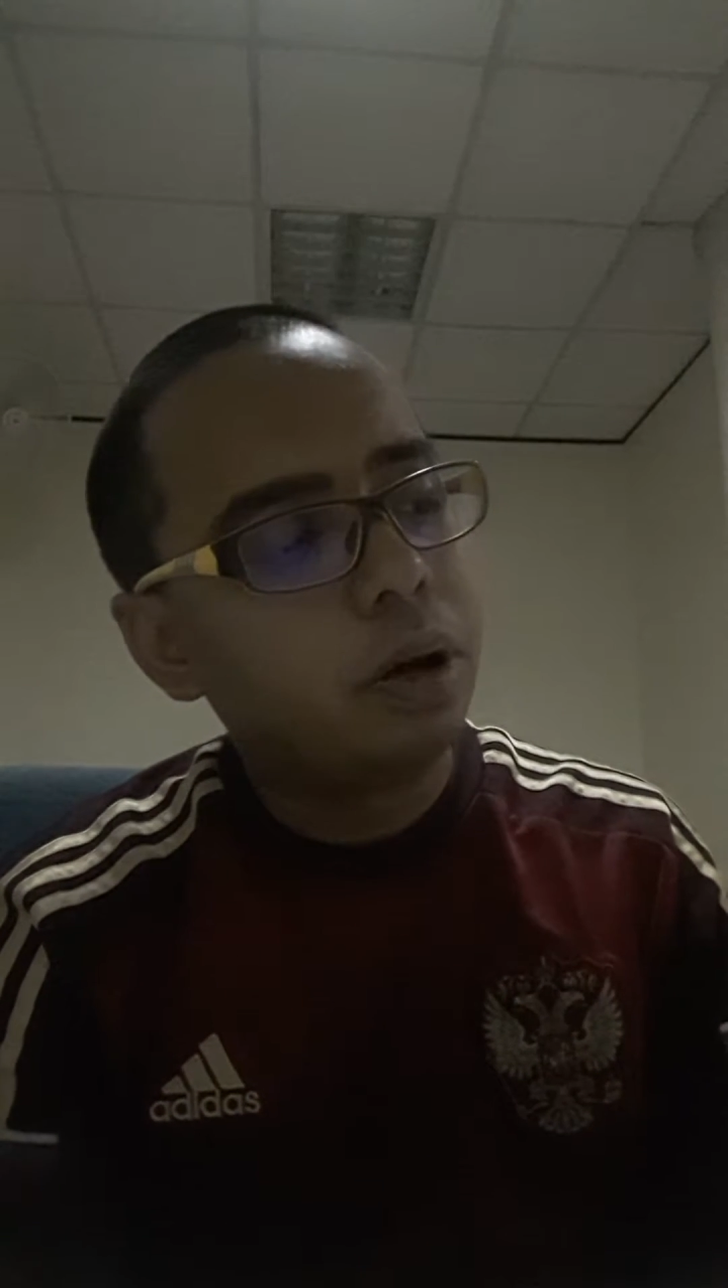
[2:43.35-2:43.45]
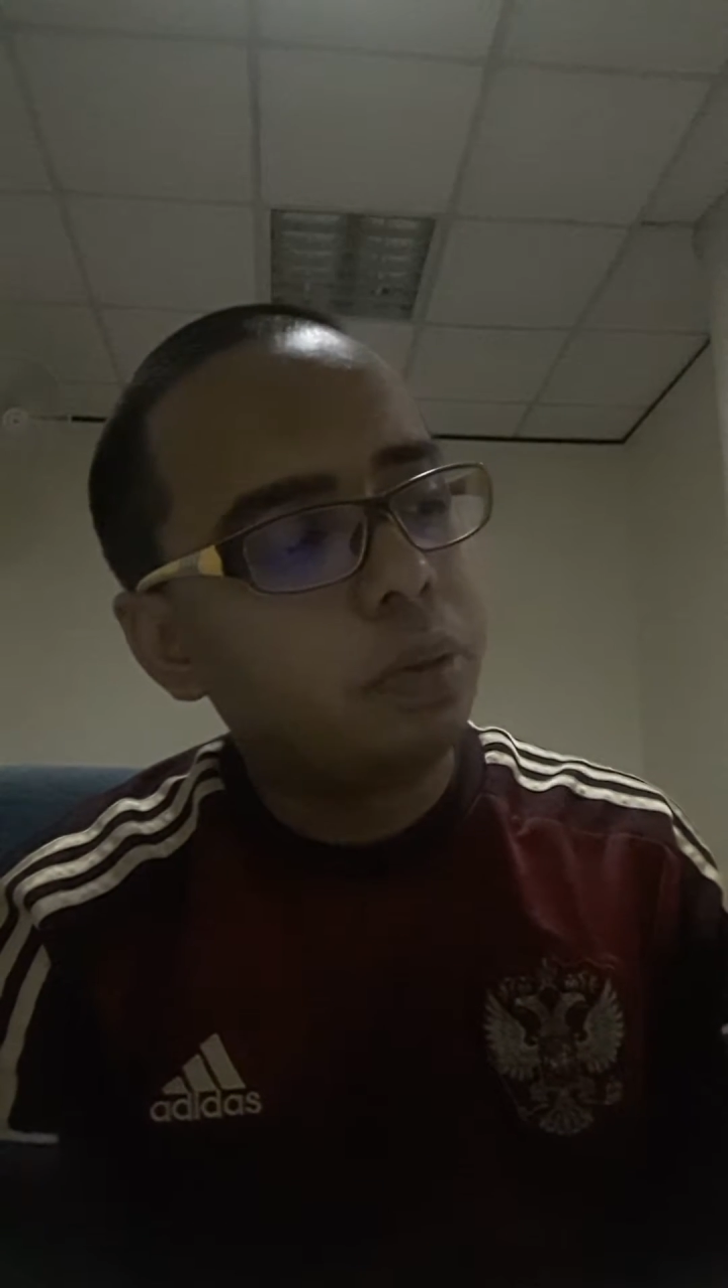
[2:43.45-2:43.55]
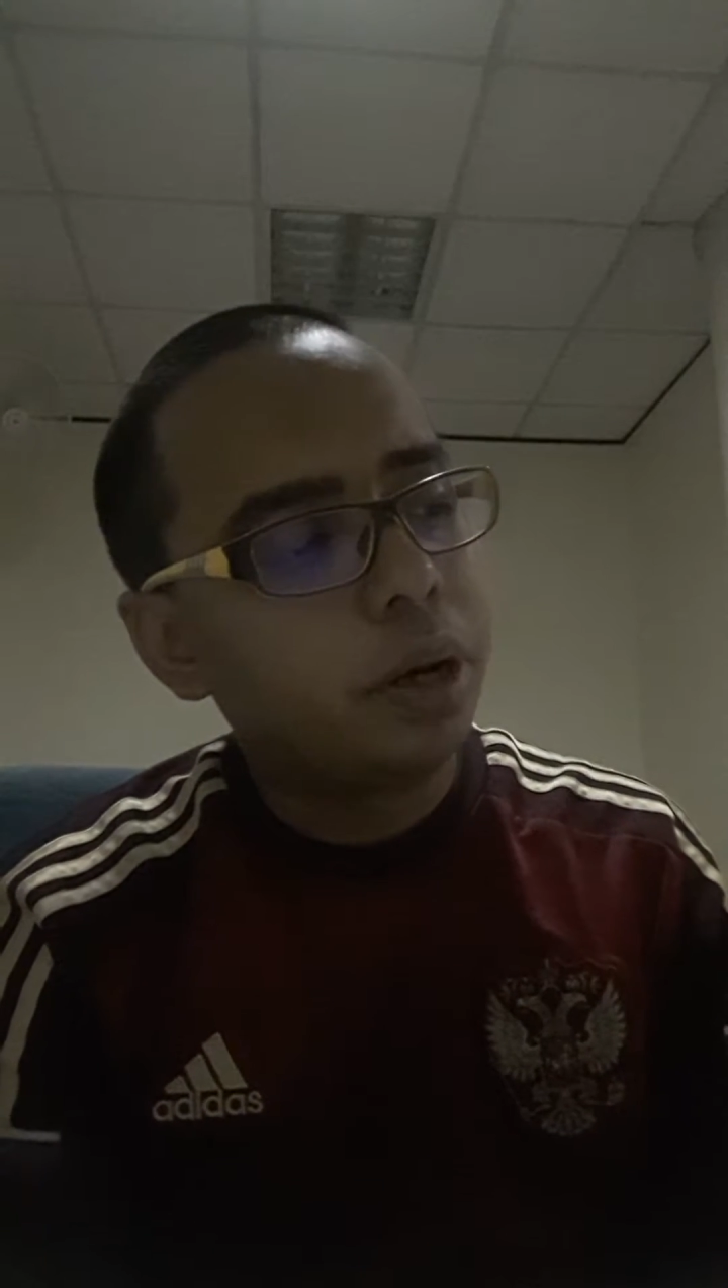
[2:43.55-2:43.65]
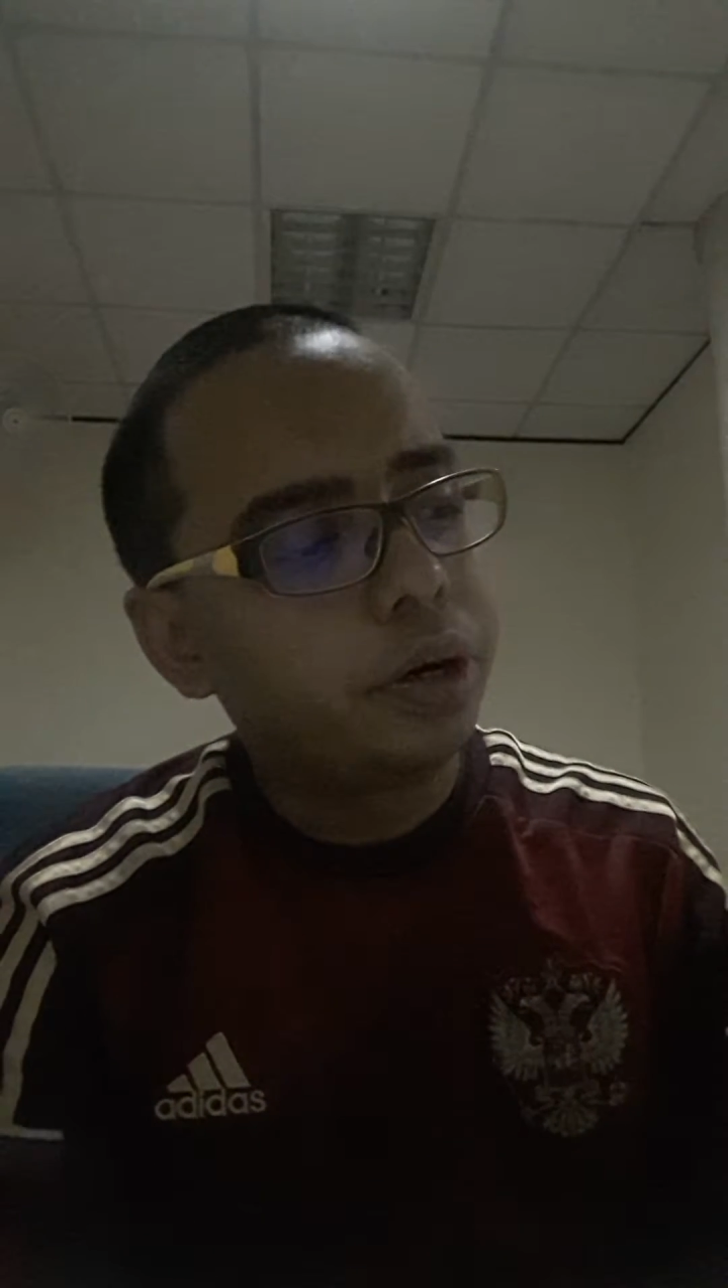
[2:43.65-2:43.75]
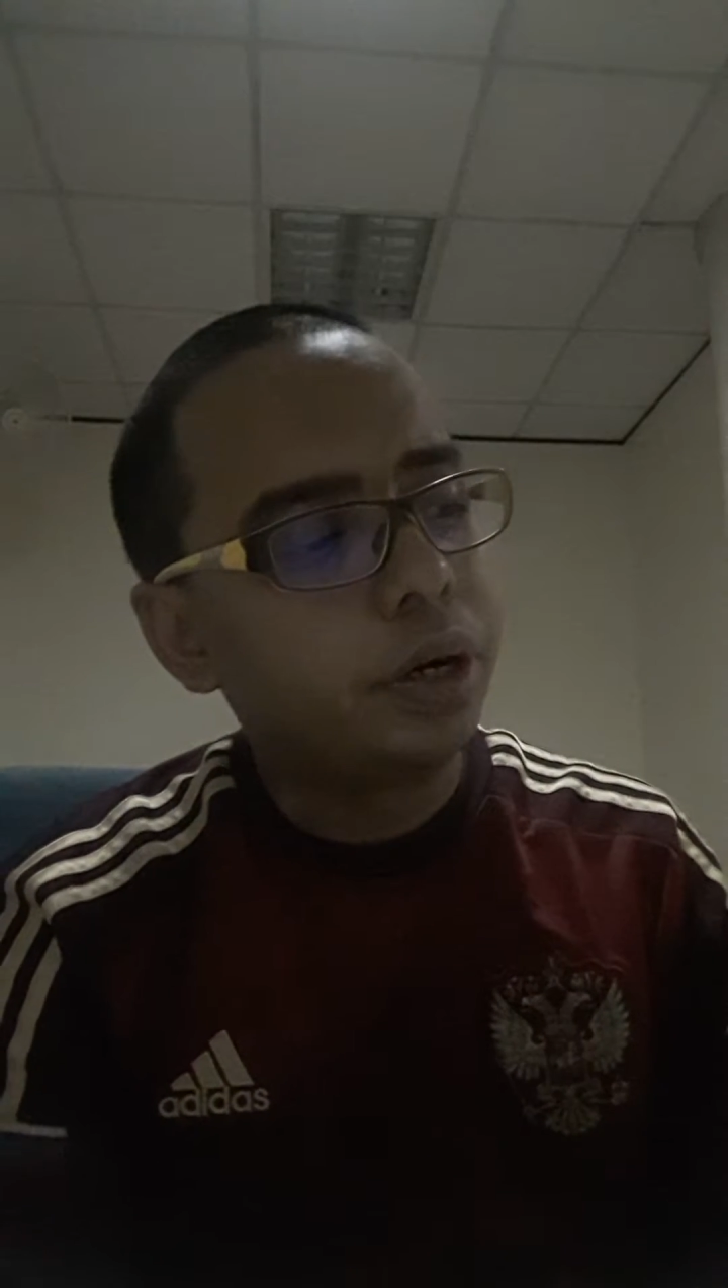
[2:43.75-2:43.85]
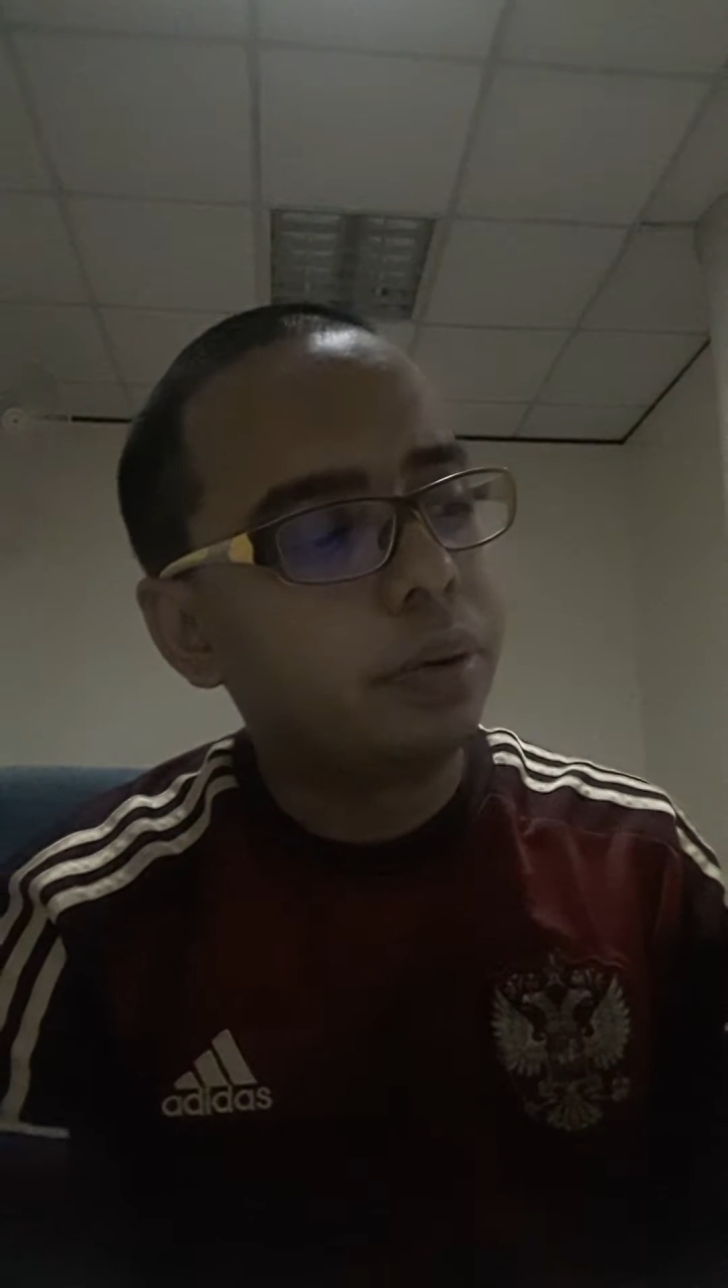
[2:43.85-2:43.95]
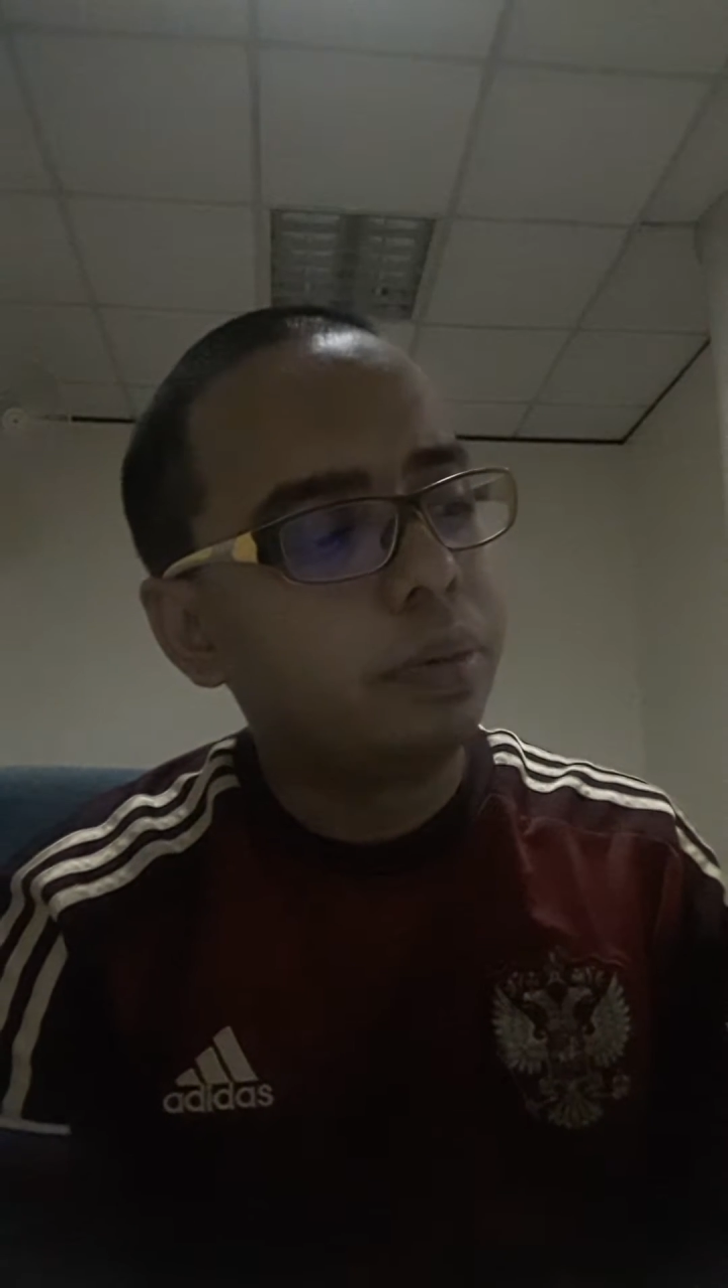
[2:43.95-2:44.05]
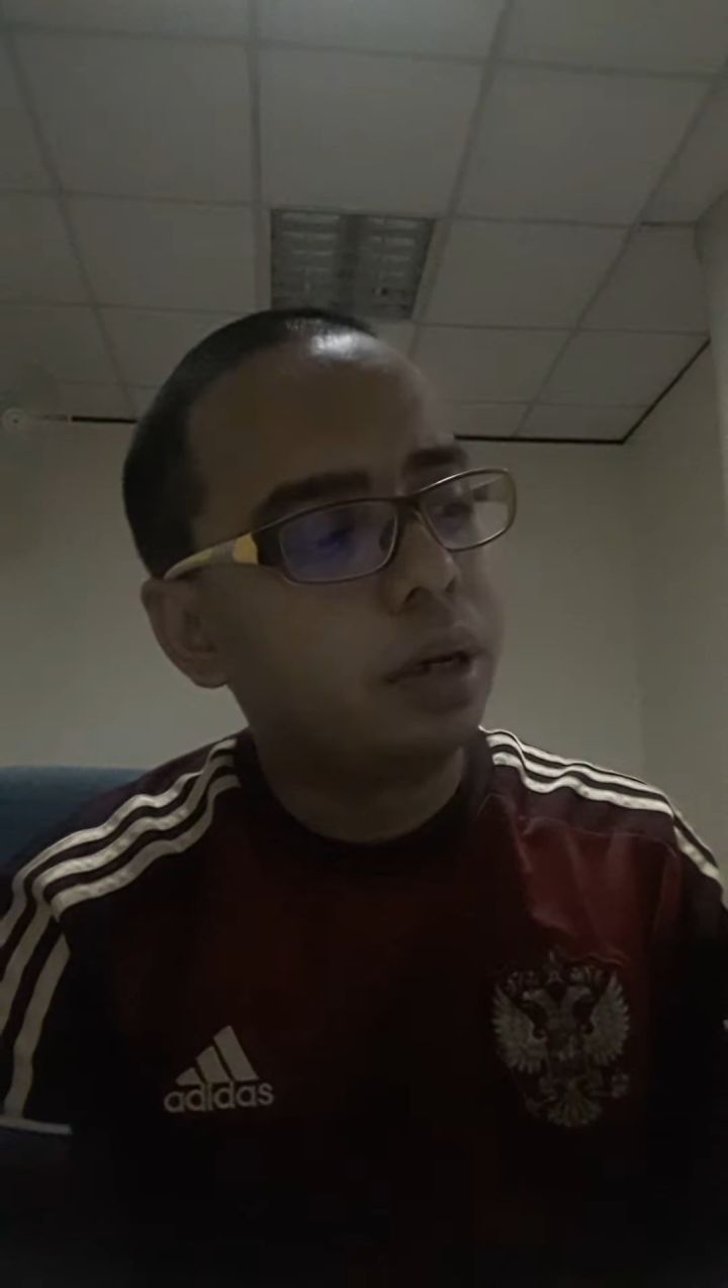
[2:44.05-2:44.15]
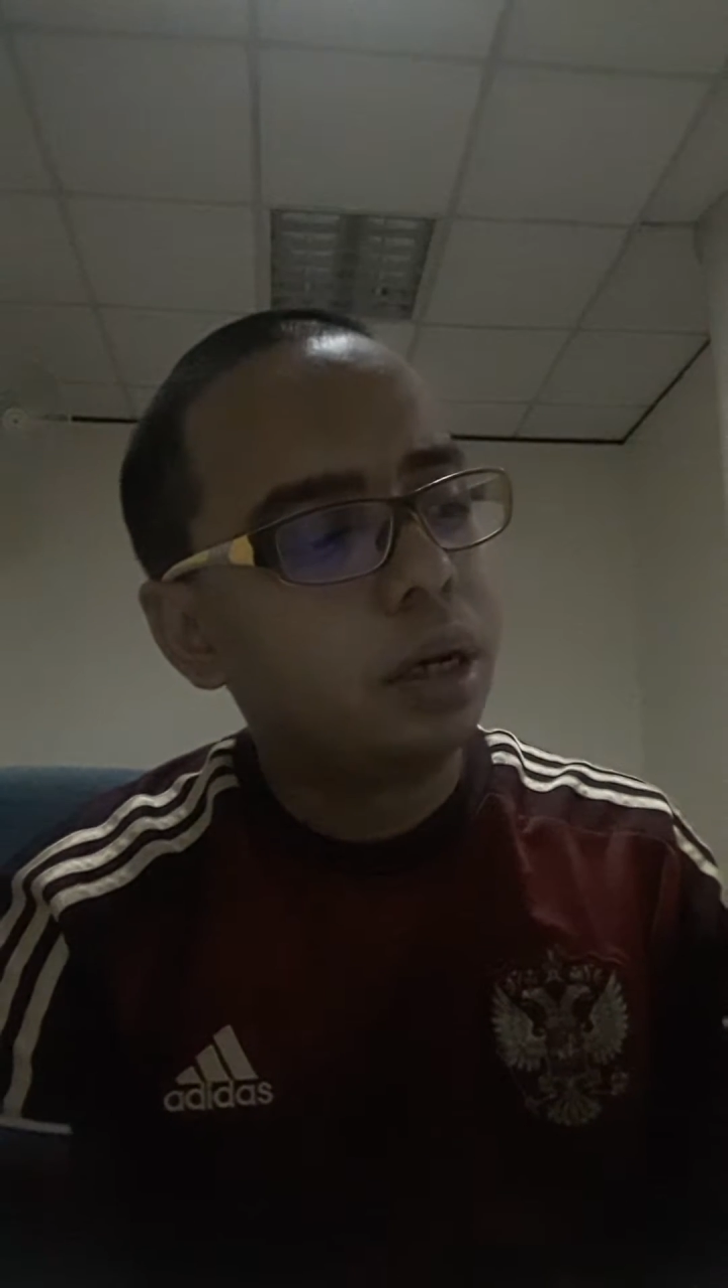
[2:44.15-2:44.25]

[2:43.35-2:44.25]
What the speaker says: myometrium.